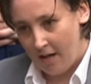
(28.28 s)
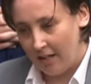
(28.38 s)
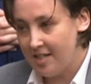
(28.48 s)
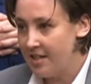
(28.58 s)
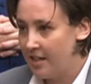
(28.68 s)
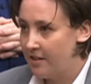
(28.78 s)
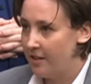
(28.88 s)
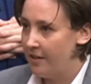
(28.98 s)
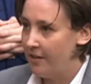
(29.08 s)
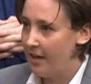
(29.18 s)
Listening
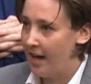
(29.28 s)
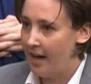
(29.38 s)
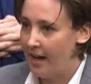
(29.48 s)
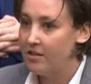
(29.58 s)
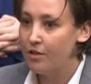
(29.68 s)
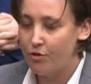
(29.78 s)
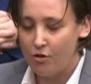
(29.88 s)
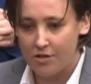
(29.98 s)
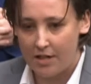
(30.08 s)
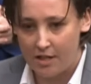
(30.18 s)
to the
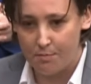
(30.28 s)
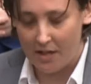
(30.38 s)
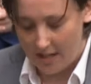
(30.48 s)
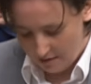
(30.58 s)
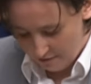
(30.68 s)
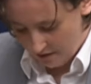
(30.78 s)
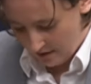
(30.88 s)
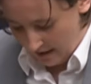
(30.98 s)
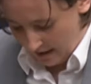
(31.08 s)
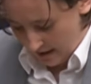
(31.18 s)
interviews that he's been given,
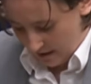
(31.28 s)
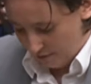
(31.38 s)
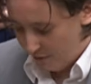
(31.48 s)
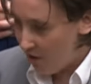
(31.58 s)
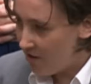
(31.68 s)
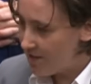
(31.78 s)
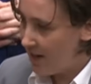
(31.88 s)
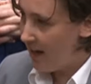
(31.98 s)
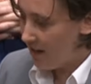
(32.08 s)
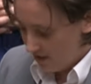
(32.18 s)
the Foreign
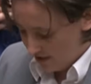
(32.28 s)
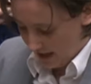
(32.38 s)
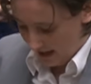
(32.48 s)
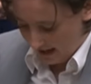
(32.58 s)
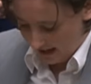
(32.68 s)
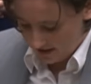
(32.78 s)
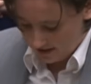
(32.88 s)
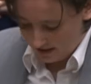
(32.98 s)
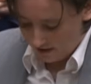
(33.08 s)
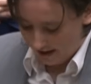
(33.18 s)
Secretary
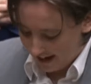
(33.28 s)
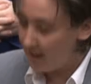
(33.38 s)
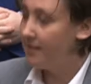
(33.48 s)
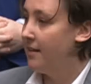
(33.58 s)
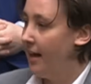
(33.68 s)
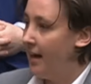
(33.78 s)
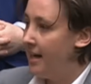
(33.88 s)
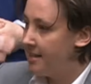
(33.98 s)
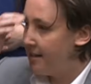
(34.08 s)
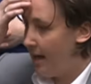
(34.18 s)
is correct in
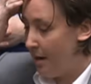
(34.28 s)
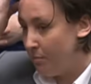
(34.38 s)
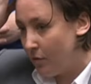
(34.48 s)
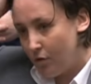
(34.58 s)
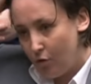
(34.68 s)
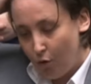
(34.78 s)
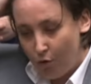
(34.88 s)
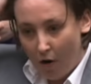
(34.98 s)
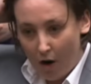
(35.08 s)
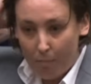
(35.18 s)
his attempt
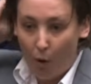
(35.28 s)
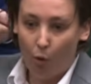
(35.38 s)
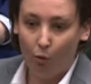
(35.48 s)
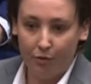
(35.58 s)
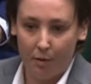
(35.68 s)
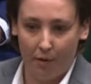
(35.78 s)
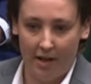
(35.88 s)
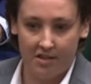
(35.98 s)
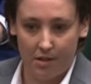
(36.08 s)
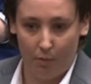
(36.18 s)
to uphold the
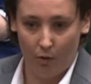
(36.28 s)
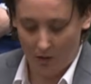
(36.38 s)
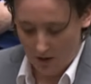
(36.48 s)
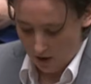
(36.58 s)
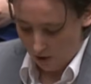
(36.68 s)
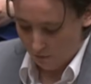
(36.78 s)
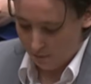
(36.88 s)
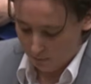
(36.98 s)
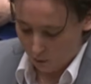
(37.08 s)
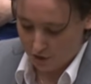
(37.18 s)
principle of
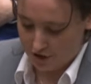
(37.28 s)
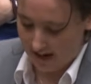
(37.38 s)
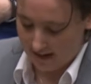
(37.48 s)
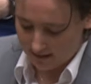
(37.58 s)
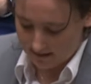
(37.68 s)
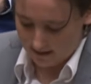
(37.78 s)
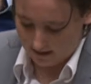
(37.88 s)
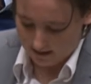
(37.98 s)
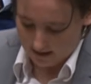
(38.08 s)
proportionality.